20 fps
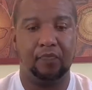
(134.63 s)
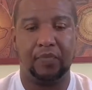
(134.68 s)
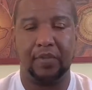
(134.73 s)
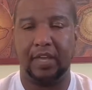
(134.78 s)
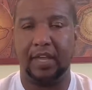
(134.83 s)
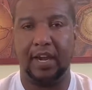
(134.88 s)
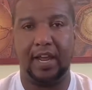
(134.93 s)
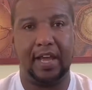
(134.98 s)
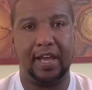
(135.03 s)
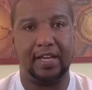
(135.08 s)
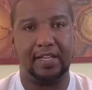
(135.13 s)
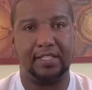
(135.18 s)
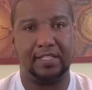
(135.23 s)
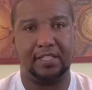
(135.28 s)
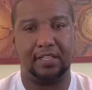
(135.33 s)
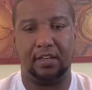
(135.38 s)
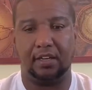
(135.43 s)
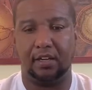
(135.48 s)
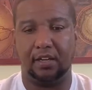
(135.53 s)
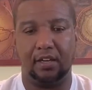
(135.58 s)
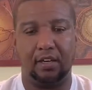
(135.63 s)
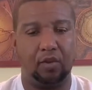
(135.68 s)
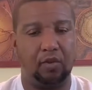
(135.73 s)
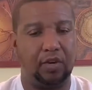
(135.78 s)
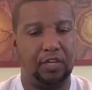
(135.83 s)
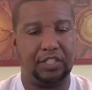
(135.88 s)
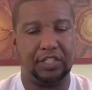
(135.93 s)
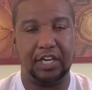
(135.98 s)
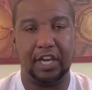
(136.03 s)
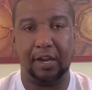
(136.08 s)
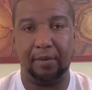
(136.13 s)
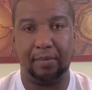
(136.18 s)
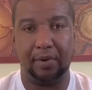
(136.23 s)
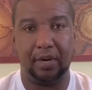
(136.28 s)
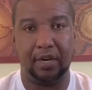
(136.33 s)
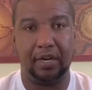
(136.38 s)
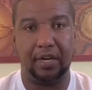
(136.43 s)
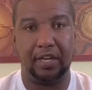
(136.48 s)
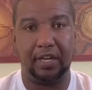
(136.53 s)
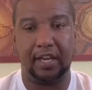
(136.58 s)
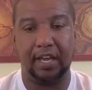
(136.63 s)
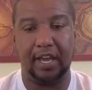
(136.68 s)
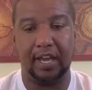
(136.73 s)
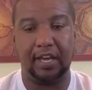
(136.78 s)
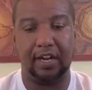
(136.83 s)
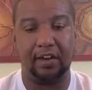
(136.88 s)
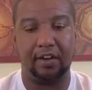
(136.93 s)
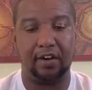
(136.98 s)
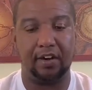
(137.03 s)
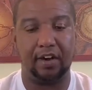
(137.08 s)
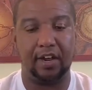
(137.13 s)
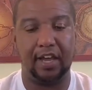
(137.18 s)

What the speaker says: It has a loaded chamber indicator.